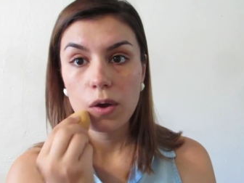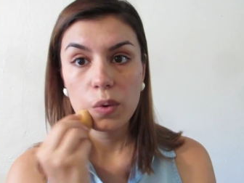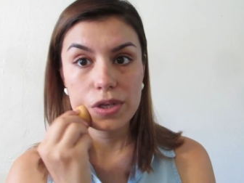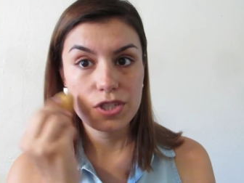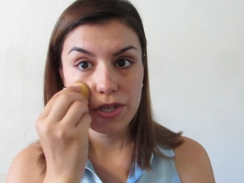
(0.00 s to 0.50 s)

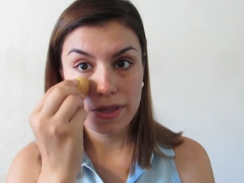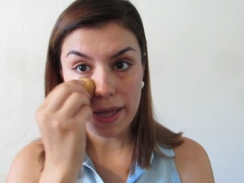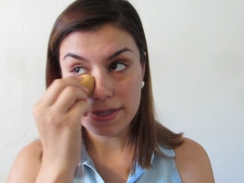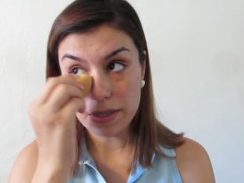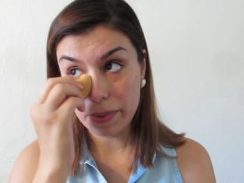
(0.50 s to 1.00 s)
which
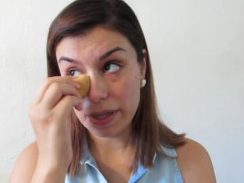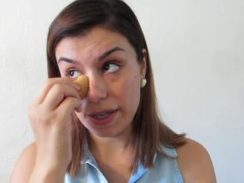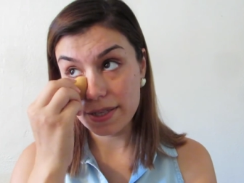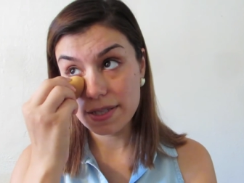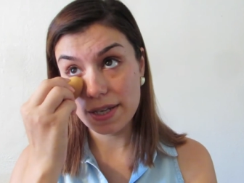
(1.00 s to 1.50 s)
that's a
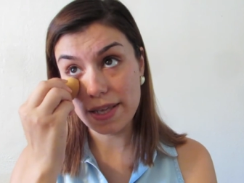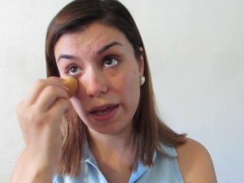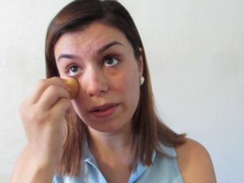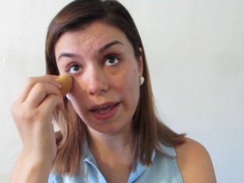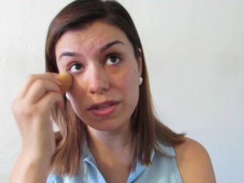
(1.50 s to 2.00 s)
plus because
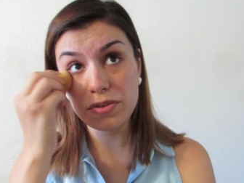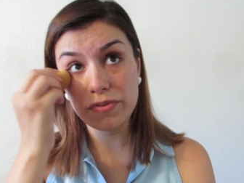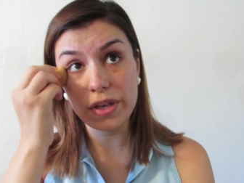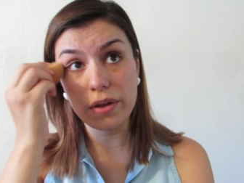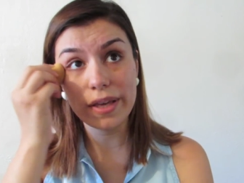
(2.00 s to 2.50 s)
I don't like to feel